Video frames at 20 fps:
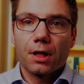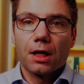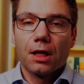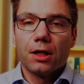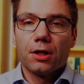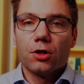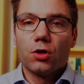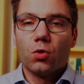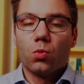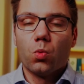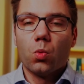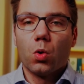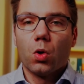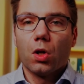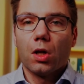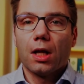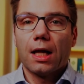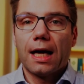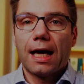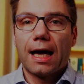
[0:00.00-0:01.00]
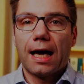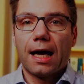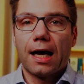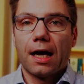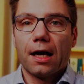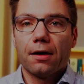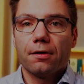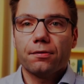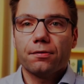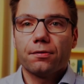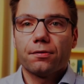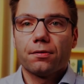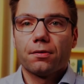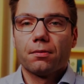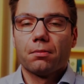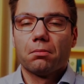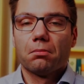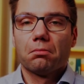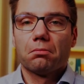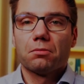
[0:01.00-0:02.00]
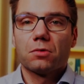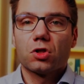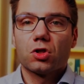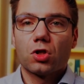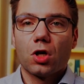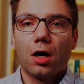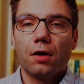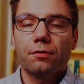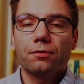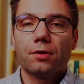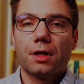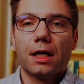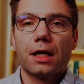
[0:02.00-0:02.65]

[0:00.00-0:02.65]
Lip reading: you will have software